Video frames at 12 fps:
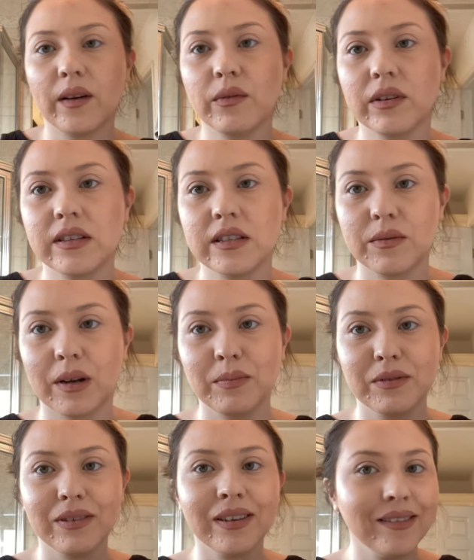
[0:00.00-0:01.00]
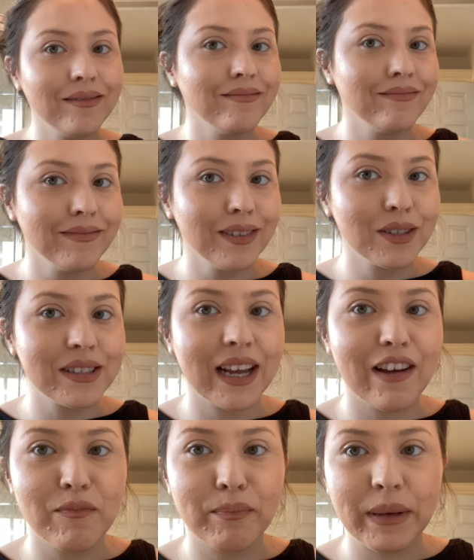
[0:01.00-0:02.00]
really see what I'm doing. It looks like I
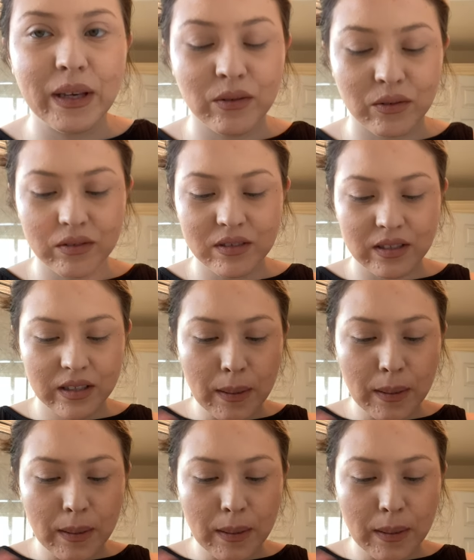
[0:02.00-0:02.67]
have beacles.